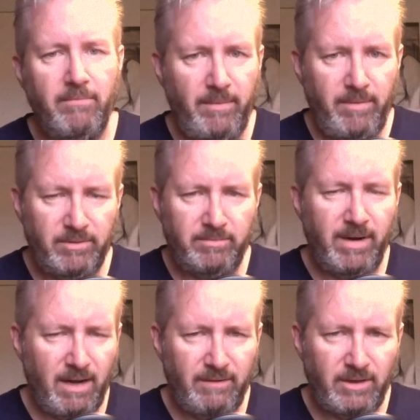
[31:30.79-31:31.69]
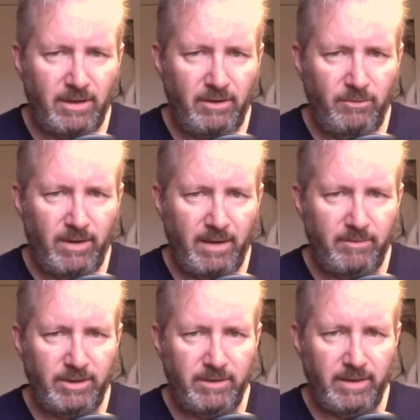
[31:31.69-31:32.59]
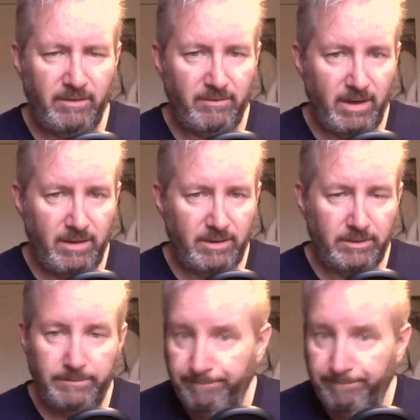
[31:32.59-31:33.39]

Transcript: Maybe it was mid afternoon when they were doing the rehearsal.